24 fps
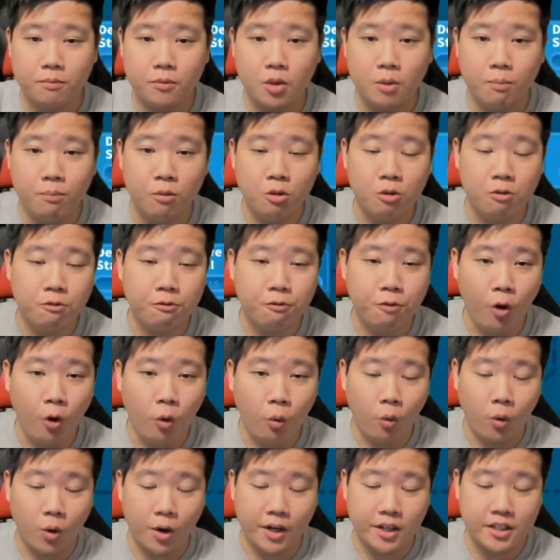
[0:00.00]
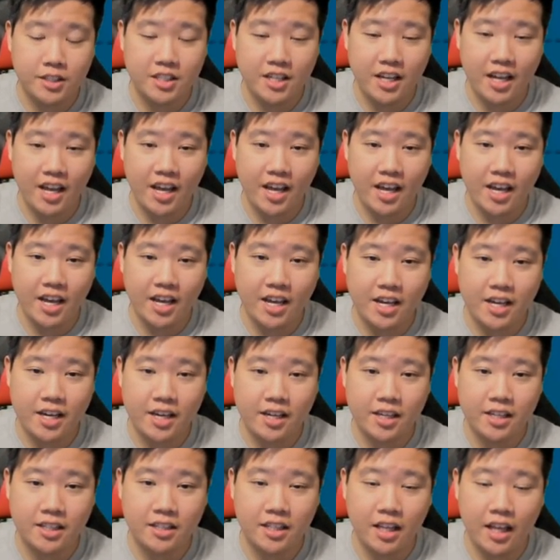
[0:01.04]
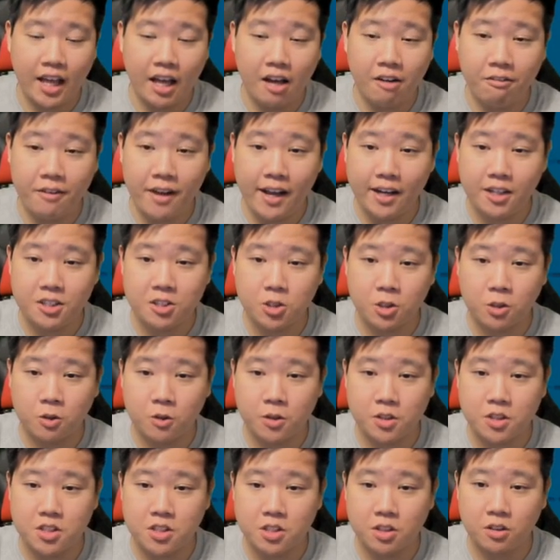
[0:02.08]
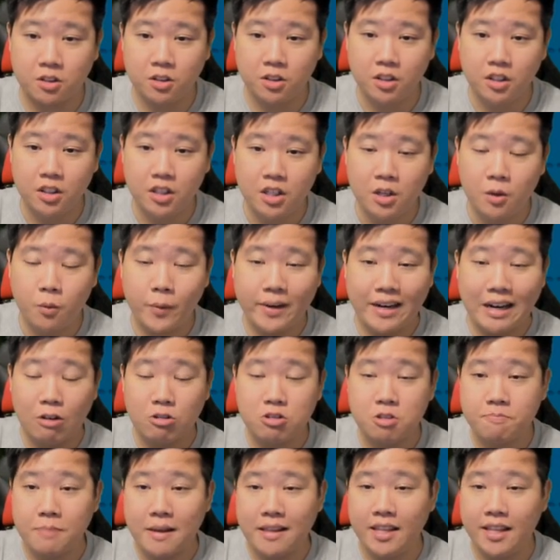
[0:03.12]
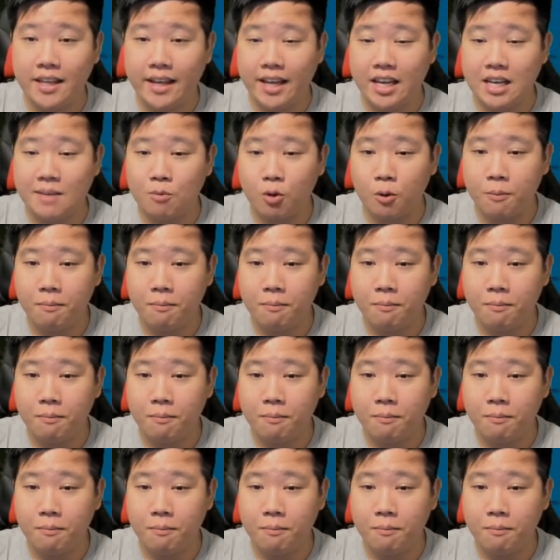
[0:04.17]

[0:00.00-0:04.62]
move forward and have extra crystal without spending any more